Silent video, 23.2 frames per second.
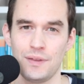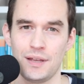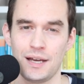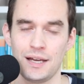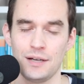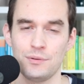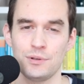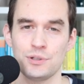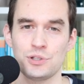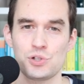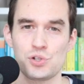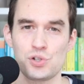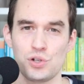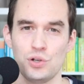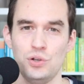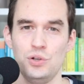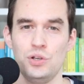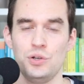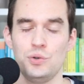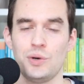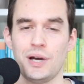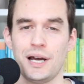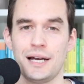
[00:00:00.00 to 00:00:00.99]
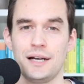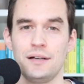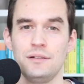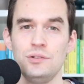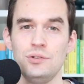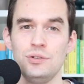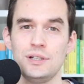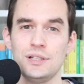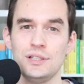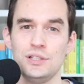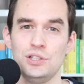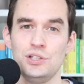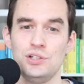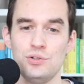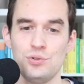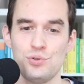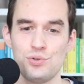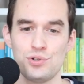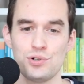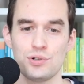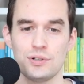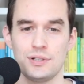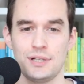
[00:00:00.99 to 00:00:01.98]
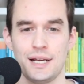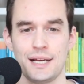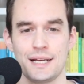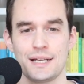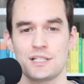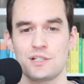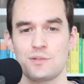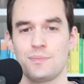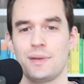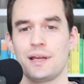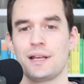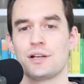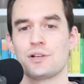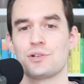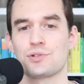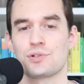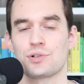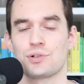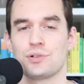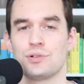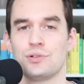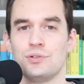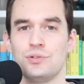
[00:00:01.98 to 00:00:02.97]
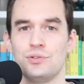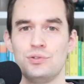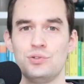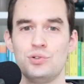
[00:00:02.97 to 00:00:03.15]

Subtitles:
I want to show you how you can use your task manager